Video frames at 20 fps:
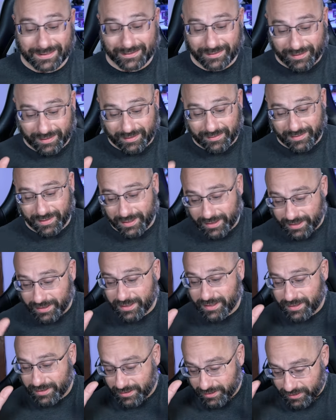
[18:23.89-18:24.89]
that I
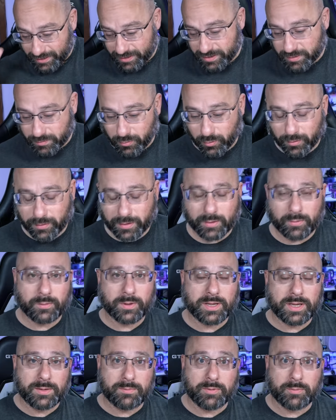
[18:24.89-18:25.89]
think is important that we
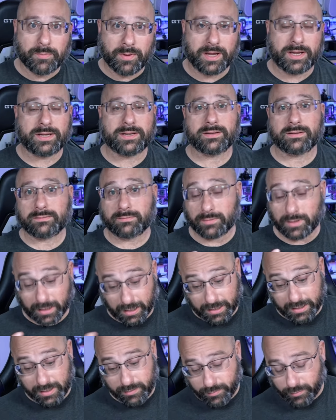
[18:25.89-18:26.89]
keep in mind, that
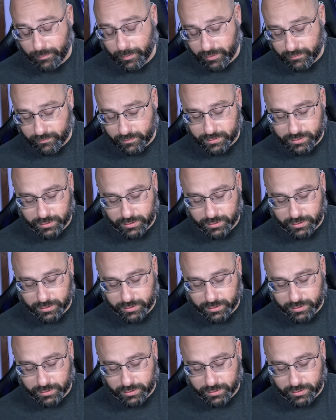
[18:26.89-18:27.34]
I keep in mind for